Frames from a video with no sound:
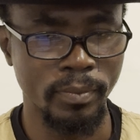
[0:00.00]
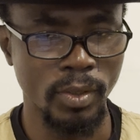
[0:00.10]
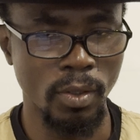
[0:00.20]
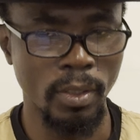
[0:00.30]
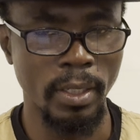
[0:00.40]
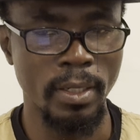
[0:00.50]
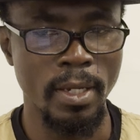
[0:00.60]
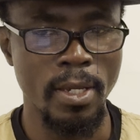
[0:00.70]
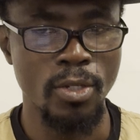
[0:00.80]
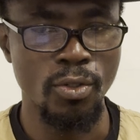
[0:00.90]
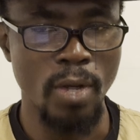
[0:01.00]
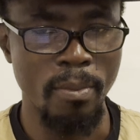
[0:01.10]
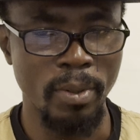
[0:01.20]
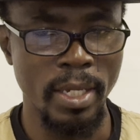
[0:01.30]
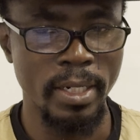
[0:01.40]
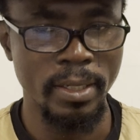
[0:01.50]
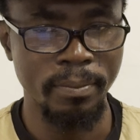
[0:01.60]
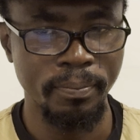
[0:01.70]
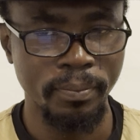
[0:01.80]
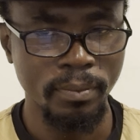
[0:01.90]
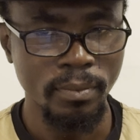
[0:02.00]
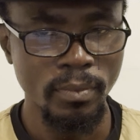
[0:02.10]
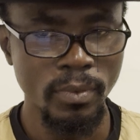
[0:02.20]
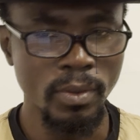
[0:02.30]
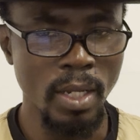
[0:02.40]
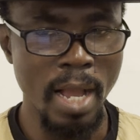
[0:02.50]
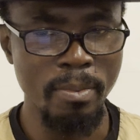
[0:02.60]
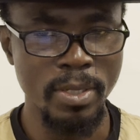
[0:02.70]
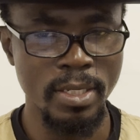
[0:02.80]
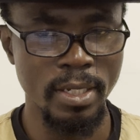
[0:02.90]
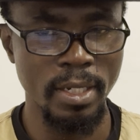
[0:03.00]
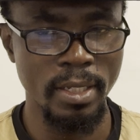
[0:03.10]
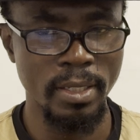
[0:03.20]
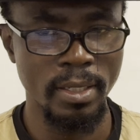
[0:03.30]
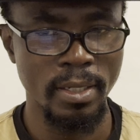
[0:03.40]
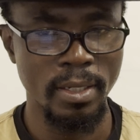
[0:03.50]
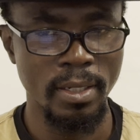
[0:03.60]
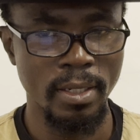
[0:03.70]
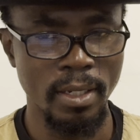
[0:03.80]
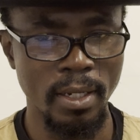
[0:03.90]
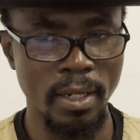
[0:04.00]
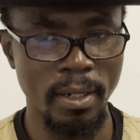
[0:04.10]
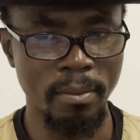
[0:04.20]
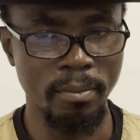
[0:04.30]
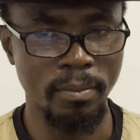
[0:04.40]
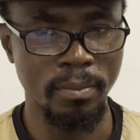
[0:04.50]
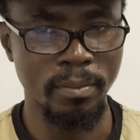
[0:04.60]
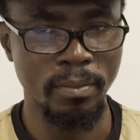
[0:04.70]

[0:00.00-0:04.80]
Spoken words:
Okay. So I'm seeing um